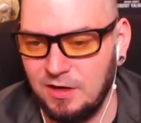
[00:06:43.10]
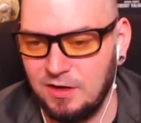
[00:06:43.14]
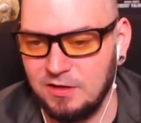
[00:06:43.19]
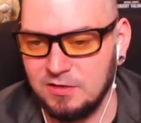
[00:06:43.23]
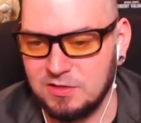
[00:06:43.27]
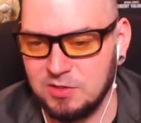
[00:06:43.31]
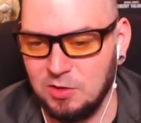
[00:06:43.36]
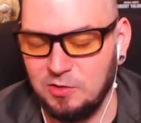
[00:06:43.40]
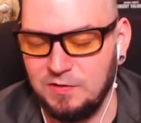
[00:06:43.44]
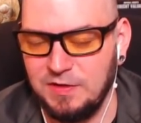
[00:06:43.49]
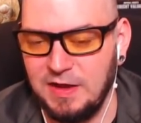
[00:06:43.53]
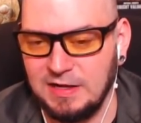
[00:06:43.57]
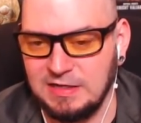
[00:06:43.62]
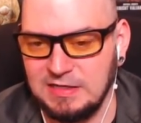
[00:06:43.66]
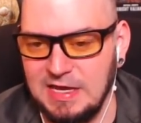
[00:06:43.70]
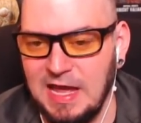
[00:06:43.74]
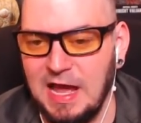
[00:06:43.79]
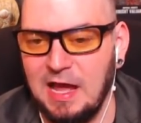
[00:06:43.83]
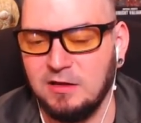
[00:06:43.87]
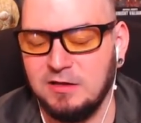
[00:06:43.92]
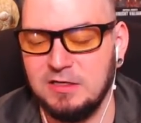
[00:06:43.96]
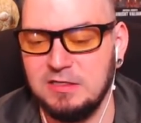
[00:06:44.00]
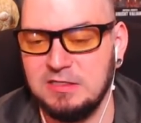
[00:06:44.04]
So like,
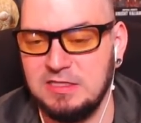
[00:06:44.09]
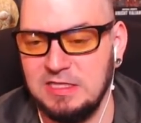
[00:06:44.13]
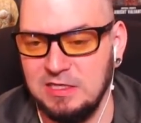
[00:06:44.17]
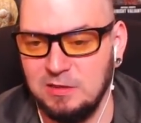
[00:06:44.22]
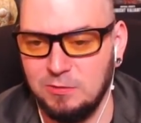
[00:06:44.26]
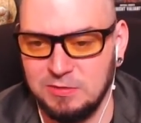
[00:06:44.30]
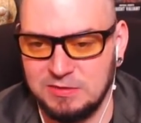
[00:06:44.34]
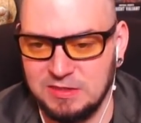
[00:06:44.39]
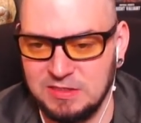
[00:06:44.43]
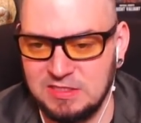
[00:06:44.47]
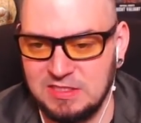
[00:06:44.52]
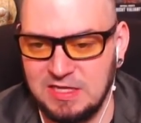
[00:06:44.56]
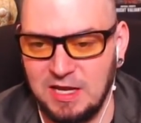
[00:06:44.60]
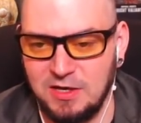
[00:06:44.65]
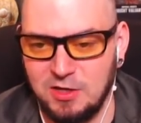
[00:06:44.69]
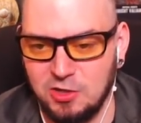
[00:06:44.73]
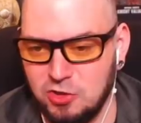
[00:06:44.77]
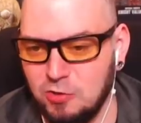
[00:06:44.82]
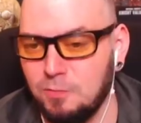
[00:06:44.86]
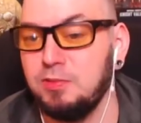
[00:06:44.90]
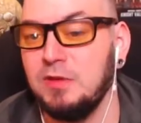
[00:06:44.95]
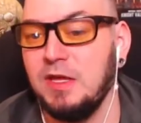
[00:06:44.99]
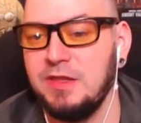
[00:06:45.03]
now to deal with the
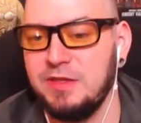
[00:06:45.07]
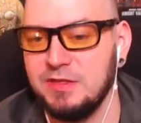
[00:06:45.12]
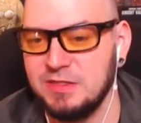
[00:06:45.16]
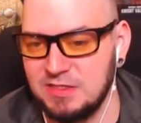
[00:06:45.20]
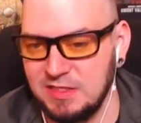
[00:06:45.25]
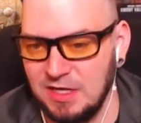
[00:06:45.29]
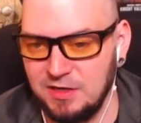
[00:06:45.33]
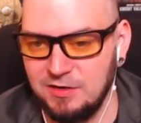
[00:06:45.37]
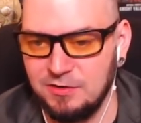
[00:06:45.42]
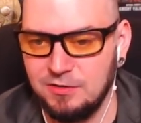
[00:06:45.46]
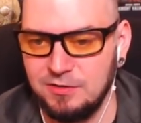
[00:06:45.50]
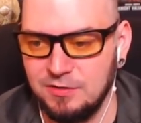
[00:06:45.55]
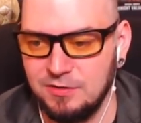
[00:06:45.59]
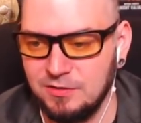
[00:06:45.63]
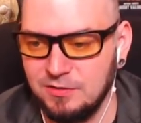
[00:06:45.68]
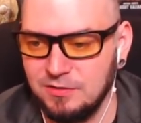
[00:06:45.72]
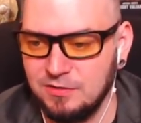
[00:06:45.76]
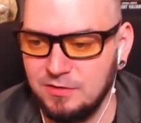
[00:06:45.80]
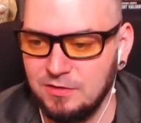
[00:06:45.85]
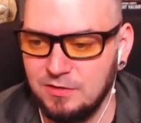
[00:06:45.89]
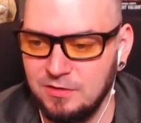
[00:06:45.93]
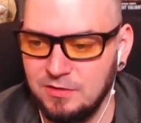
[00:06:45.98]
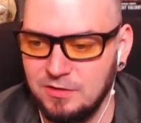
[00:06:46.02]
standard, you play the standard.
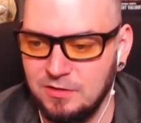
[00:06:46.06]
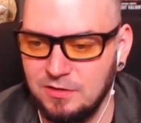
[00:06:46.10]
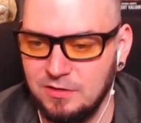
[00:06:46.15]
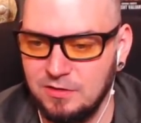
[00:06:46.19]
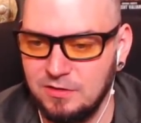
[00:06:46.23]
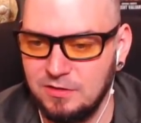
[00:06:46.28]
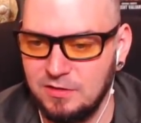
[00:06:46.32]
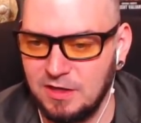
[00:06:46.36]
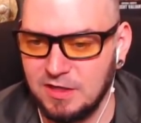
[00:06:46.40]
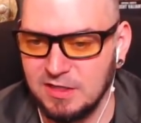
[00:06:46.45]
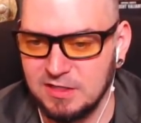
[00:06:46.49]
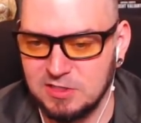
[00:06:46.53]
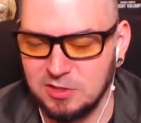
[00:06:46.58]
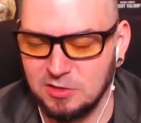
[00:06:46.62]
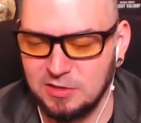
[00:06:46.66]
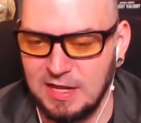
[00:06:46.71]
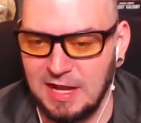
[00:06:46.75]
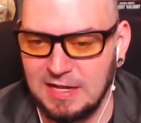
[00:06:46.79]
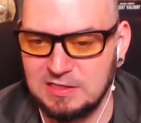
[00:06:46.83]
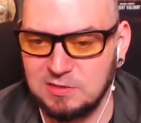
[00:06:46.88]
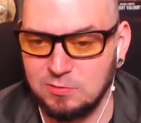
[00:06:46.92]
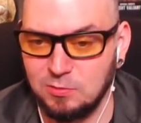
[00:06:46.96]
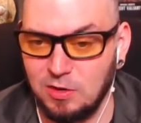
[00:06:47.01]
And so
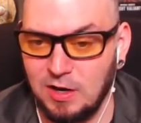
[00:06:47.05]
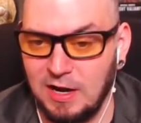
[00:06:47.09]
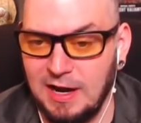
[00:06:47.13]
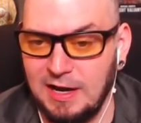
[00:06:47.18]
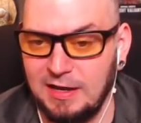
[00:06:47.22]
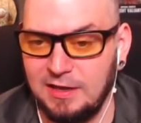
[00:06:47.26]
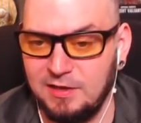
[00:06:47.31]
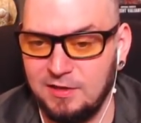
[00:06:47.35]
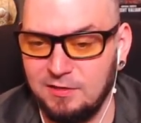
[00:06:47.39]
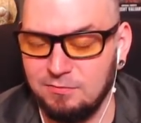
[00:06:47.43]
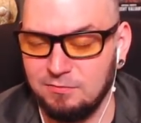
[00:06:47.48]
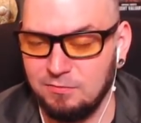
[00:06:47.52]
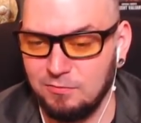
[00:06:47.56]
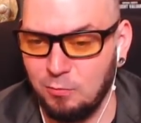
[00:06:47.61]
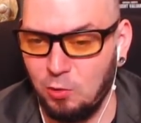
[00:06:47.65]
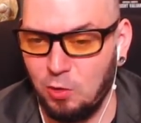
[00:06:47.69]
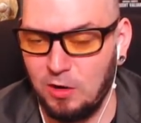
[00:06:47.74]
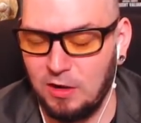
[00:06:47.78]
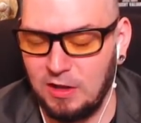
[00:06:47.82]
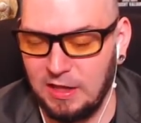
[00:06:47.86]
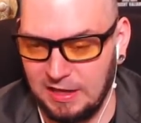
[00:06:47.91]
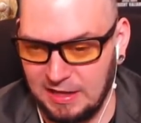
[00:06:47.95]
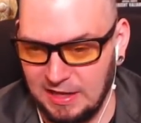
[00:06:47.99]
that's where
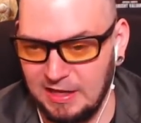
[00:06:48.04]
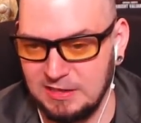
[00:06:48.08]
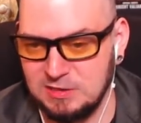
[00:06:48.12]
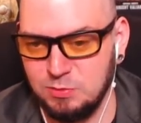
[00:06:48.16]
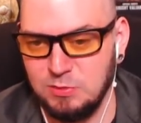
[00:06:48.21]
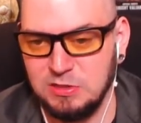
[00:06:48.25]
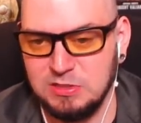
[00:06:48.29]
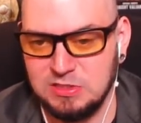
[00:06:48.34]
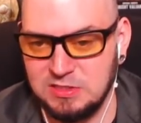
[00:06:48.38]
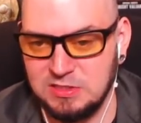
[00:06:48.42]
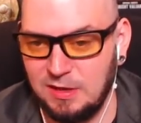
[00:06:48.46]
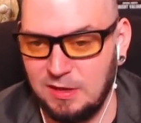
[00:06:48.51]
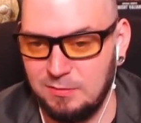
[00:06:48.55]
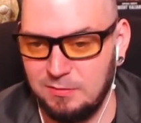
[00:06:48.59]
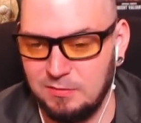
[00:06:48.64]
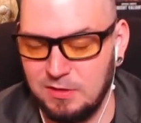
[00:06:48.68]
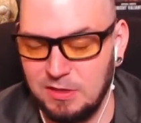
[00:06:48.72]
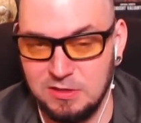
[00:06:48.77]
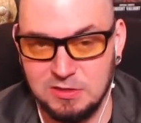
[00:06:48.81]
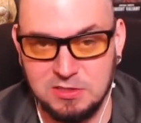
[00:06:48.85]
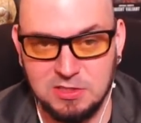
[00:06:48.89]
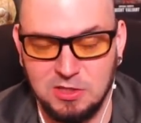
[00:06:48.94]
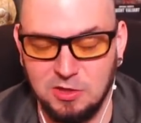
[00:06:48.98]
like, as much as I'm
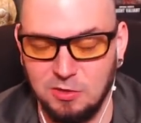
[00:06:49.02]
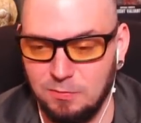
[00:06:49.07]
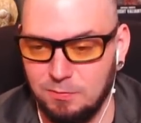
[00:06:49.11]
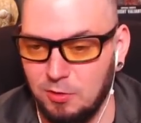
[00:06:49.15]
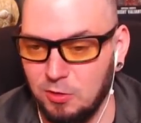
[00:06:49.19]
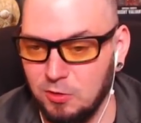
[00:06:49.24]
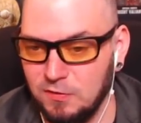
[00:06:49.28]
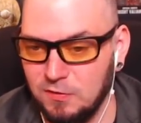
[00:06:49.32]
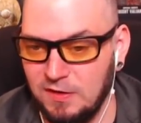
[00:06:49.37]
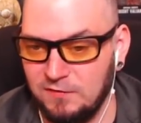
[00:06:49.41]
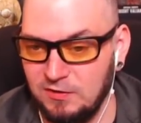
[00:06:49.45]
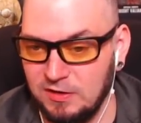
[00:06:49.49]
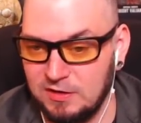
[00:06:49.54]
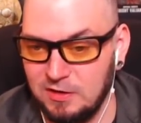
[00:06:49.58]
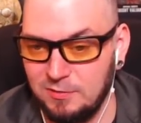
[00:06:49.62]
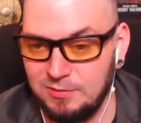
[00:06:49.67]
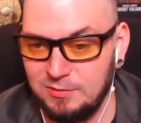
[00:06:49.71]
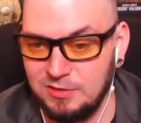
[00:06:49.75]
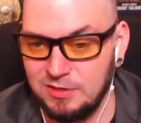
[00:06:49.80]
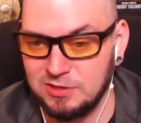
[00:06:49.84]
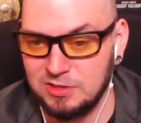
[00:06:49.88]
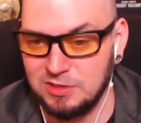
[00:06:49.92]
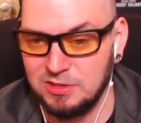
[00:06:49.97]
into your bold
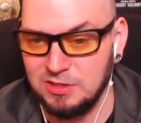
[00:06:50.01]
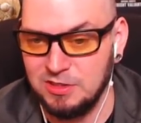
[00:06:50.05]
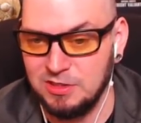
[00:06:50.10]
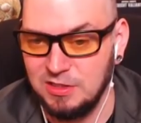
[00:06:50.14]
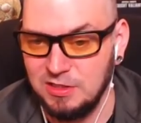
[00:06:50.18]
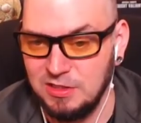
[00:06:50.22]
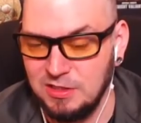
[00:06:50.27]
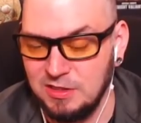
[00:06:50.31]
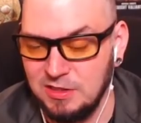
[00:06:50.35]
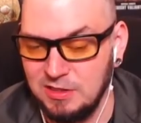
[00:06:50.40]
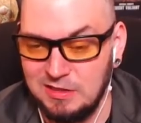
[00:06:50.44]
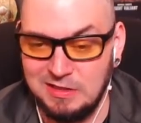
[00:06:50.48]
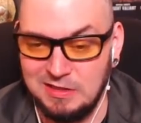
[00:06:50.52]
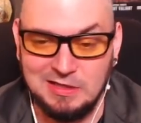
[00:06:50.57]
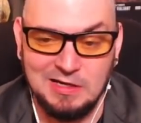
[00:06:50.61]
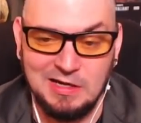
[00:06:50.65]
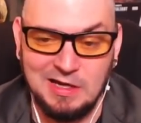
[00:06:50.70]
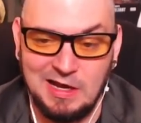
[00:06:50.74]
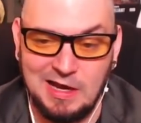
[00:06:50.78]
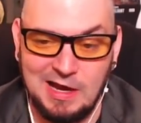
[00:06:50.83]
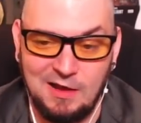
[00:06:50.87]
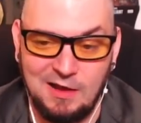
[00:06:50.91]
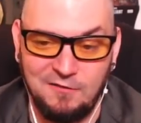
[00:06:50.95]
FAQ prediction,
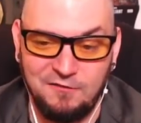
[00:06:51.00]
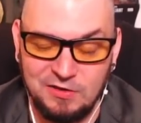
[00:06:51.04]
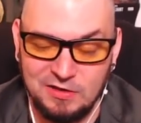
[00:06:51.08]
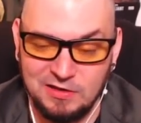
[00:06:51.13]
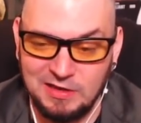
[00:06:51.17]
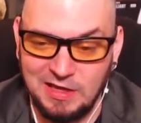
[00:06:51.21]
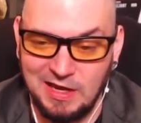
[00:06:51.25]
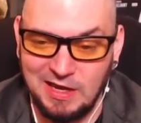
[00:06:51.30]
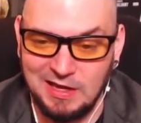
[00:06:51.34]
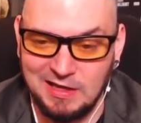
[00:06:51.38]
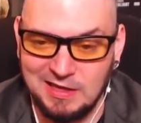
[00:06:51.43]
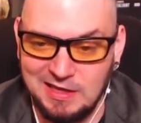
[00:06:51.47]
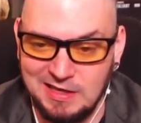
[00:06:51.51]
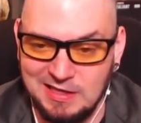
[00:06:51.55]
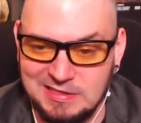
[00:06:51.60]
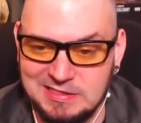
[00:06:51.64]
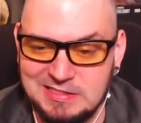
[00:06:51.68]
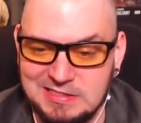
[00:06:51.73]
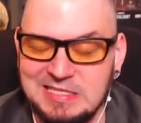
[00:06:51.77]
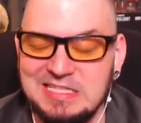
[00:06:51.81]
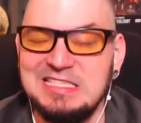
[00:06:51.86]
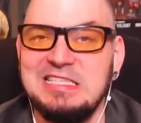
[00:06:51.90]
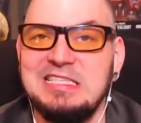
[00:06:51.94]
I feel like it
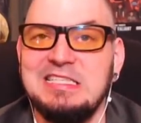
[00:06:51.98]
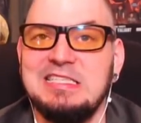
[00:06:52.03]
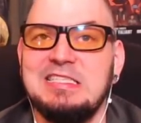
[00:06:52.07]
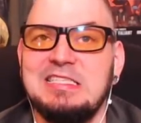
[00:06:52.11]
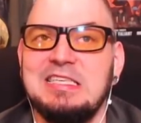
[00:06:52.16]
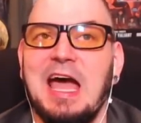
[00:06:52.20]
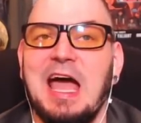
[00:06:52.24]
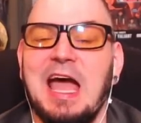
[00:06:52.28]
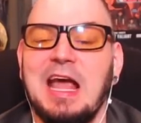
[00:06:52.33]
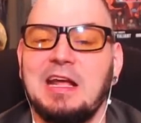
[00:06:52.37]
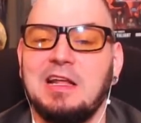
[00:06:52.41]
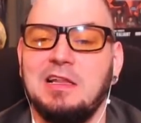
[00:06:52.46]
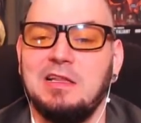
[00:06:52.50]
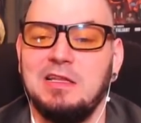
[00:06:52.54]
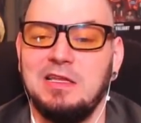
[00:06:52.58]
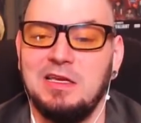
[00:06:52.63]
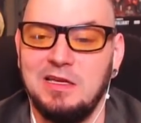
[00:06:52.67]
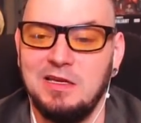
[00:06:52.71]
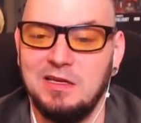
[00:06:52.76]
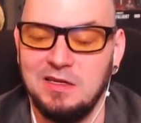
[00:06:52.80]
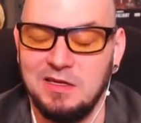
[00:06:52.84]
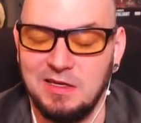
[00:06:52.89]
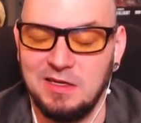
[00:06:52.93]
is
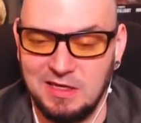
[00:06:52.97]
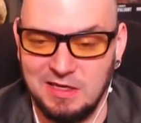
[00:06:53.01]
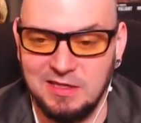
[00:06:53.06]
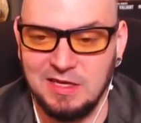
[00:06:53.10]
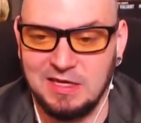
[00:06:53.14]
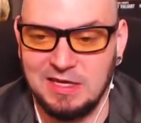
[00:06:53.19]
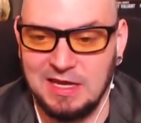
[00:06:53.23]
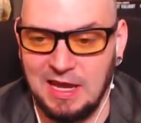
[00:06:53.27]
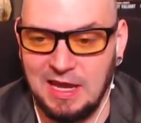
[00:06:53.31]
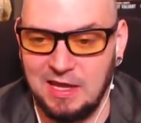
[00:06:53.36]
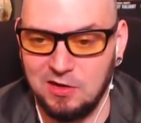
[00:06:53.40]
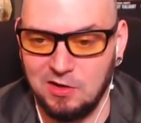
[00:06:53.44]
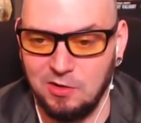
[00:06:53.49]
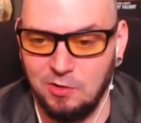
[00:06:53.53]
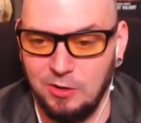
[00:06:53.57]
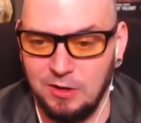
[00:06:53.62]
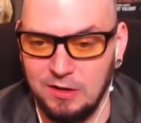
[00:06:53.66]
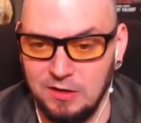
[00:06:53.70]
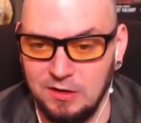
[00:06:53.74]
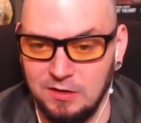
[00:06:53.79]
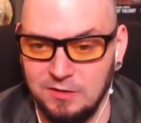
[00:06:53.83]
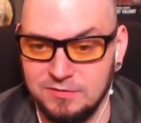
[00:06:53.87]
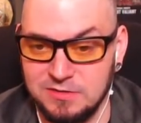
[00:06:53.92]
exactly in the
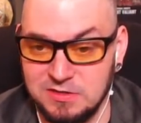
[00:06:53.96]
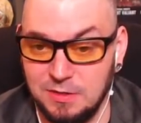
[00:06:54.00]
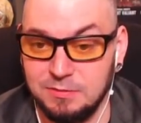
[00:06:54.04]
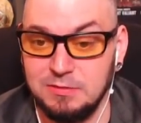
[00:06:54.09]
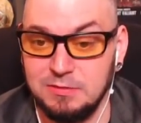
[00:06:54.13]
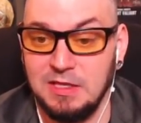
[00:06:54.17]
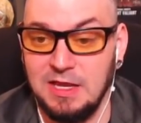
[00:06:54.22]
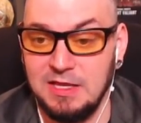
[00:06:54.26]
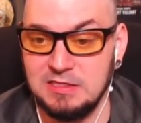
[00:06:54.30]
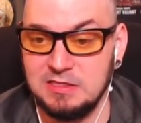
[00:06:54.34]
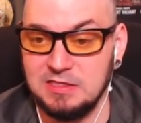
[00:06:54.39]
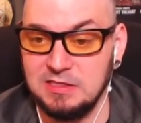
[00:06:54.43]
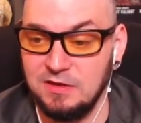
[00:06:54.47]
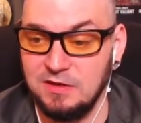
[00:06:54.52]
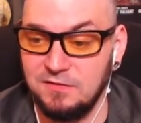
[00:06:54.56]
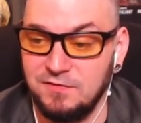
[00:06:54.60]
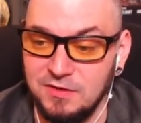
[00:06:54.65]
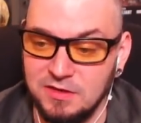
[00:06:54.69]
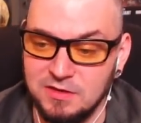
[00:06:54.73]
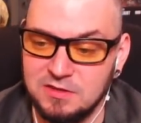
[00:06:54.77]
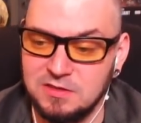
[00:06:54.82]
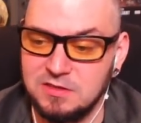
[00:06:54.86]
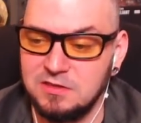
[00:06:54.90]
category of something has to get
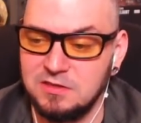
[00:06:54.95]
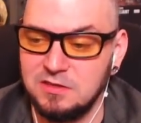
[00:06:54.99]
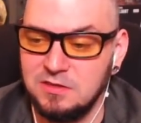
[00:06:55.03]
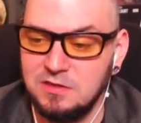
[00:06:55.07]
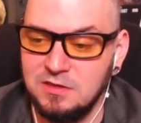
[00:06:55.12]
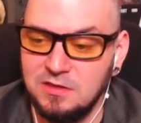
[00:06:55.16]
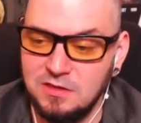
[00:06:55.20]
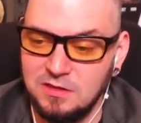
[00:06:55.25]
fixed.